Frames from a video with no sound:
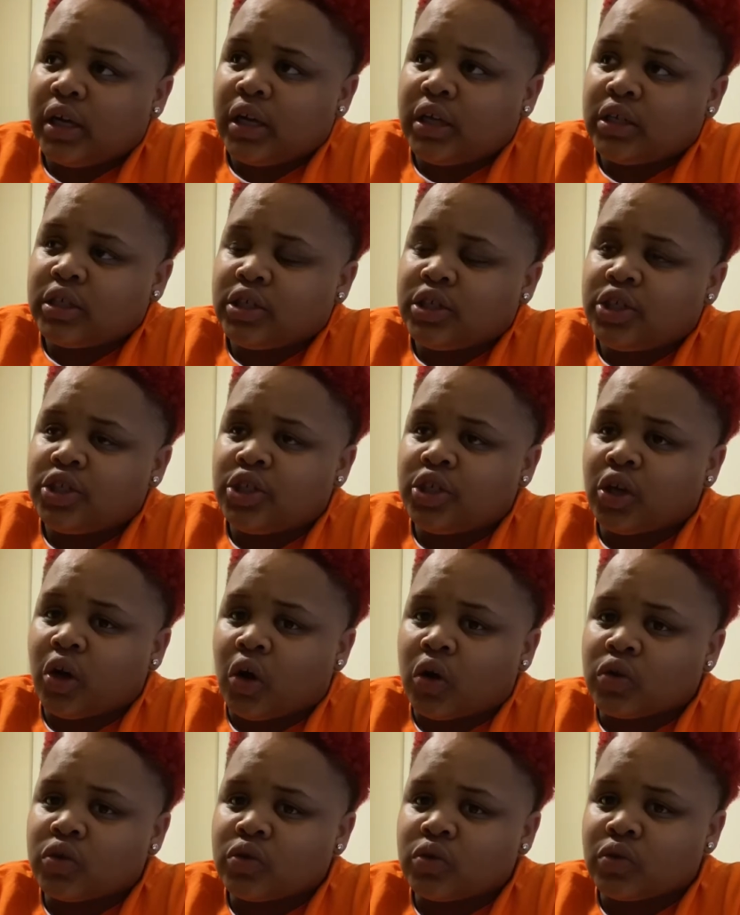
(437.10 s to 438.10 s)
She
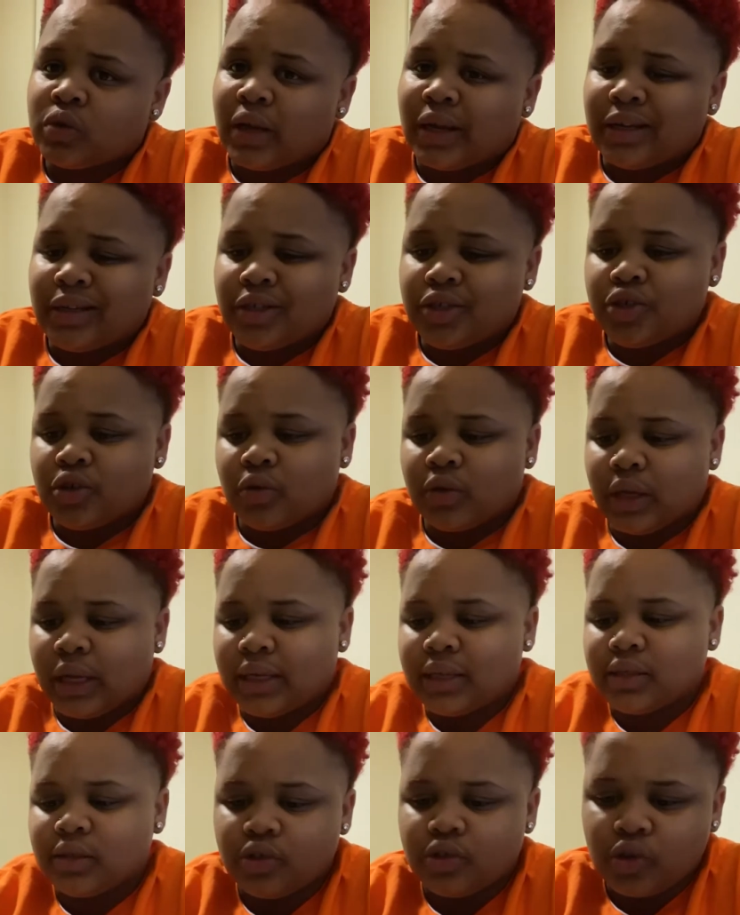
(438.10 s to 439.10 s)
also, like, showed,
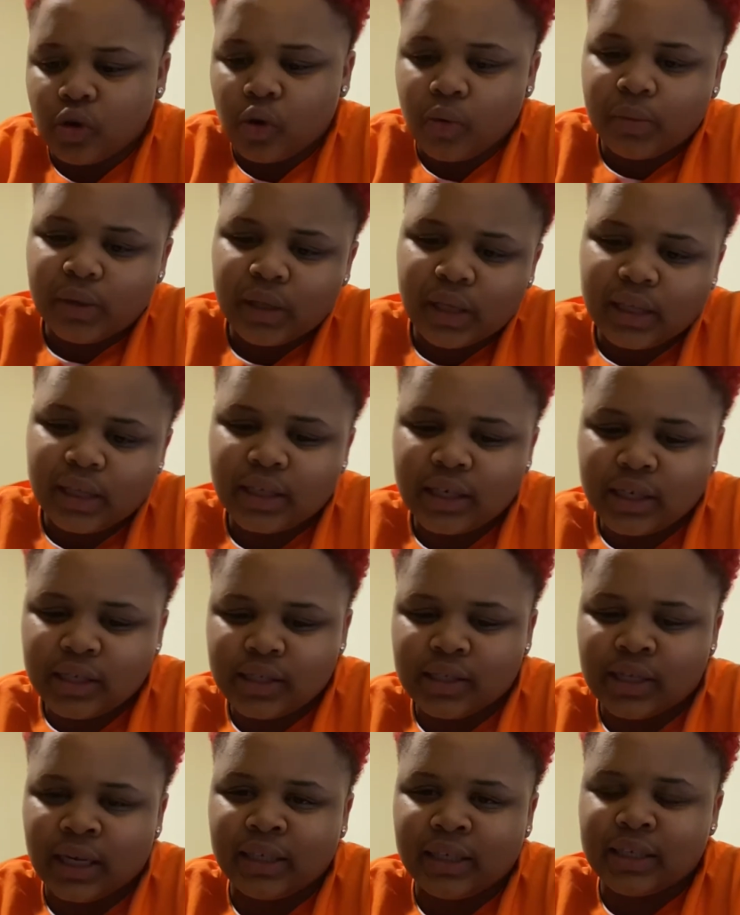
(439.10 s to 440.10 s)
like, told me, like,
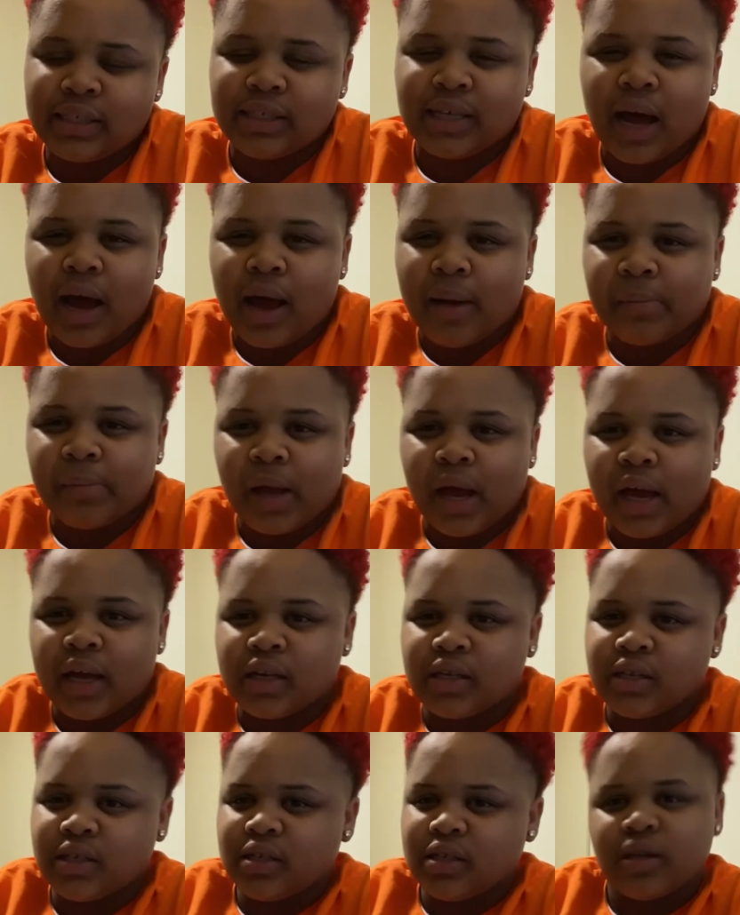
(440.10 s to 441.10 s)
the timeline
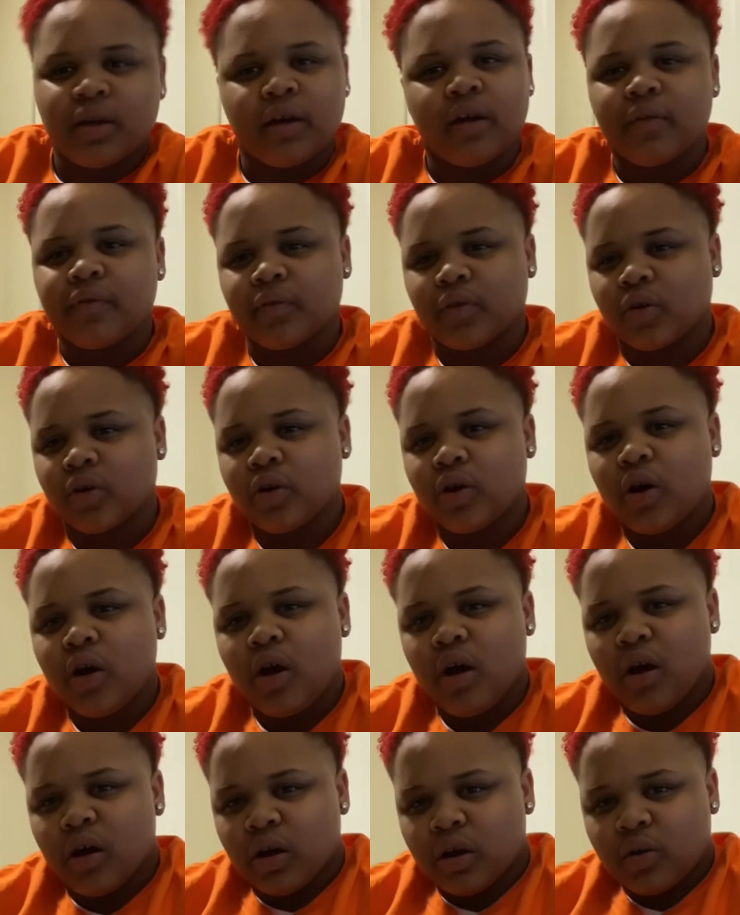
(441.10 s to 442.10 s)
and stuff, or
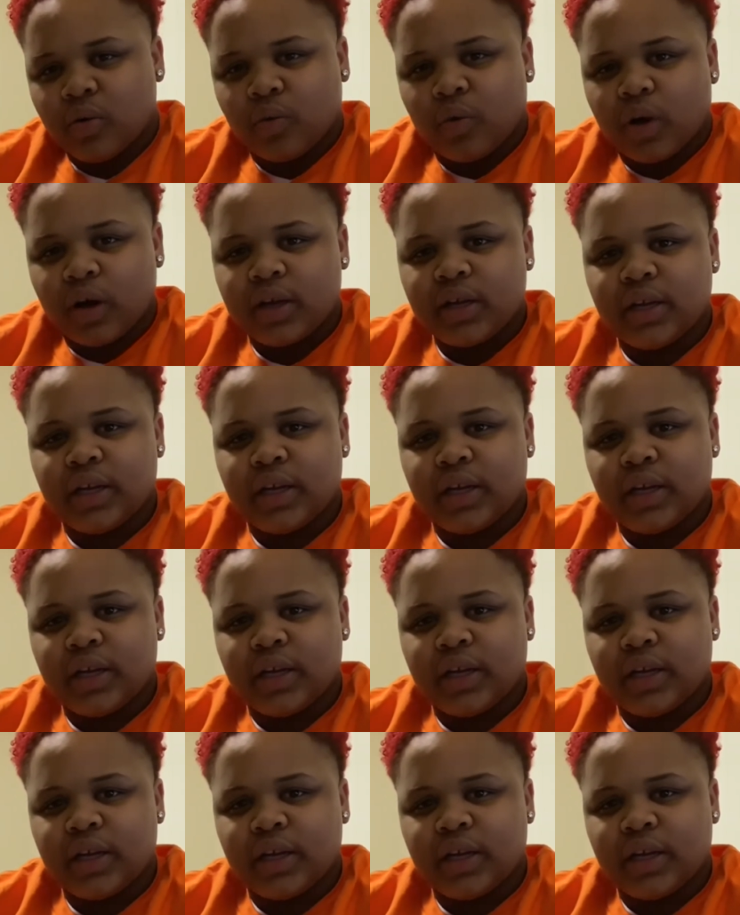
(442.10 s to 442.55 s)
what